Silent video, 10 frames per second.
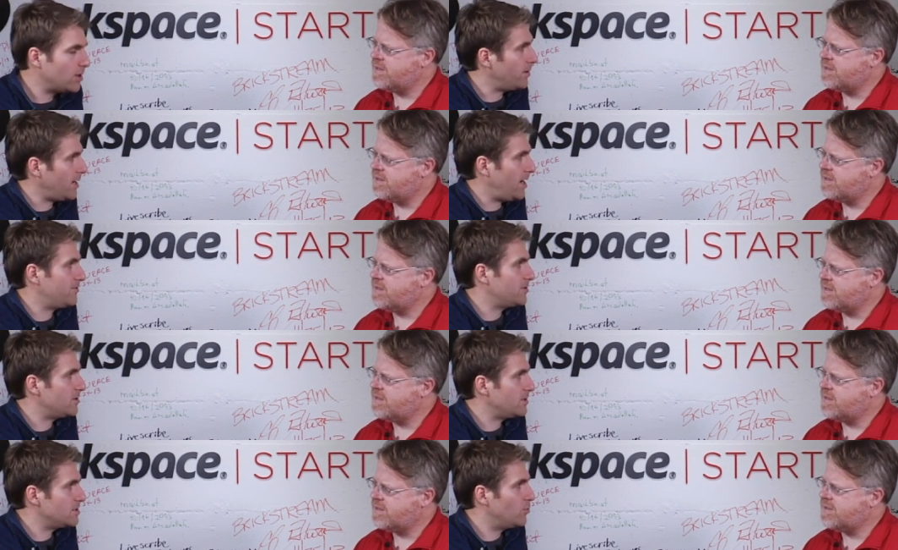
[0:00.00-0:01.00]
Speaker 1: going
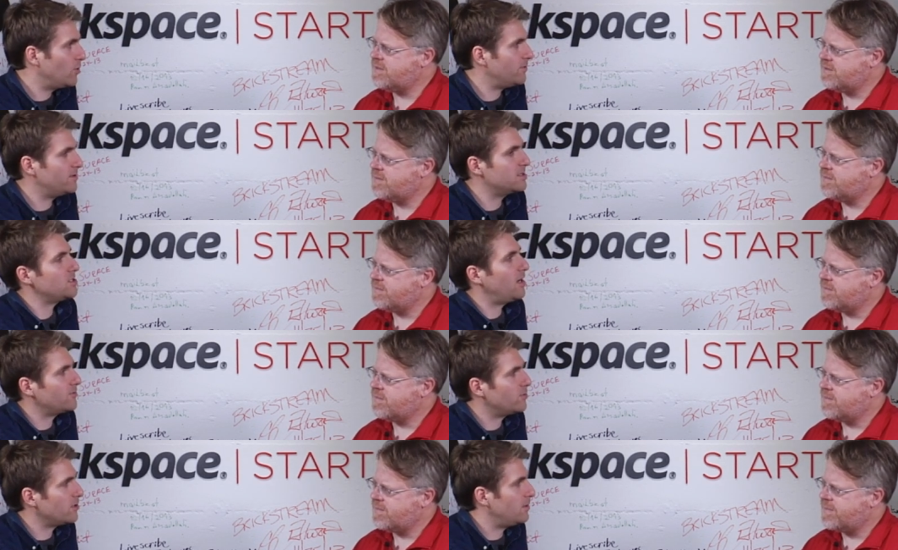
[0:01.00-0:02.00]
after is more of the
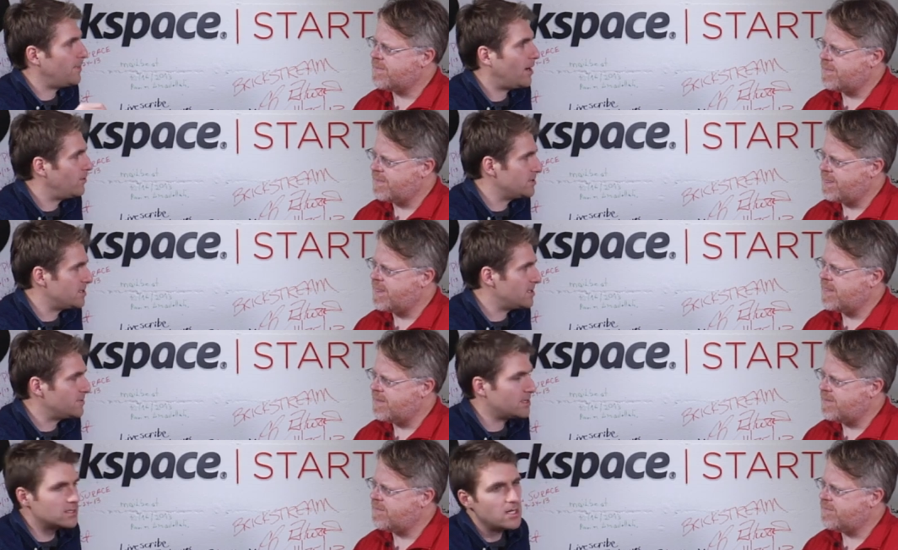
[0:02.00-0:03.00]
software that powers this,
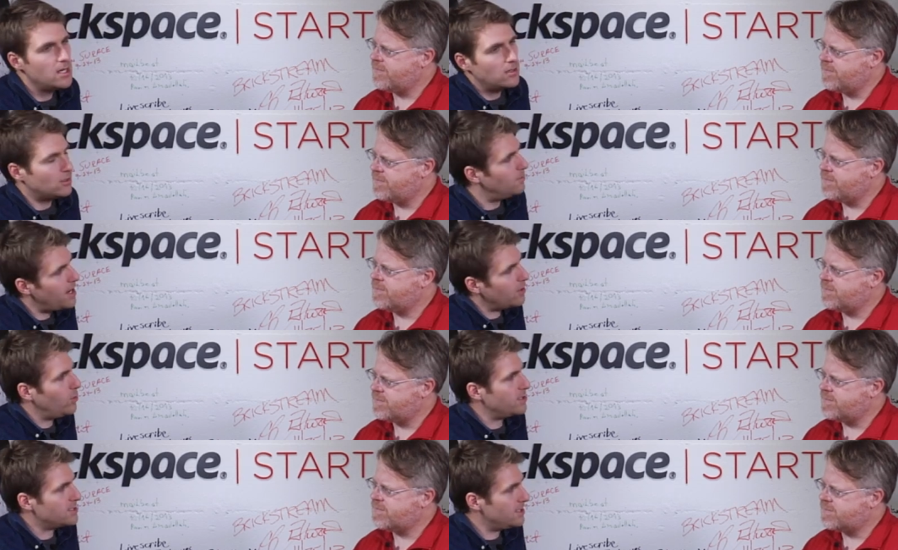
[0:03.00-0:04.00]
because no matter
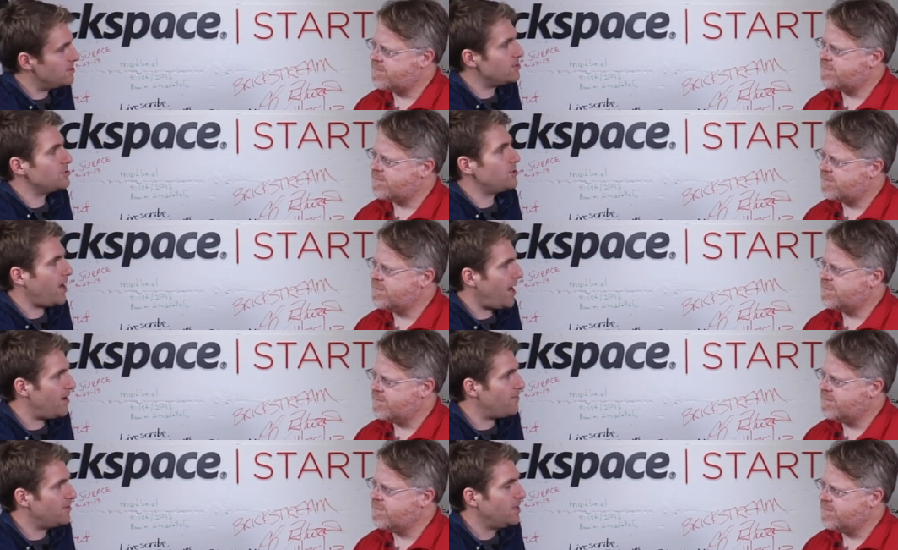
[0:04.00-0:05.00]
what sensors you
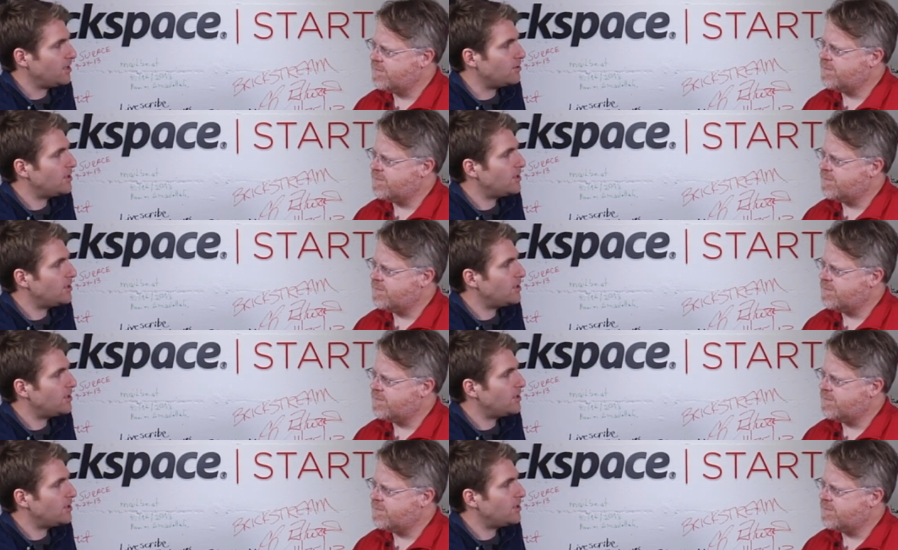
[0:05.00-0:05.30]
have, you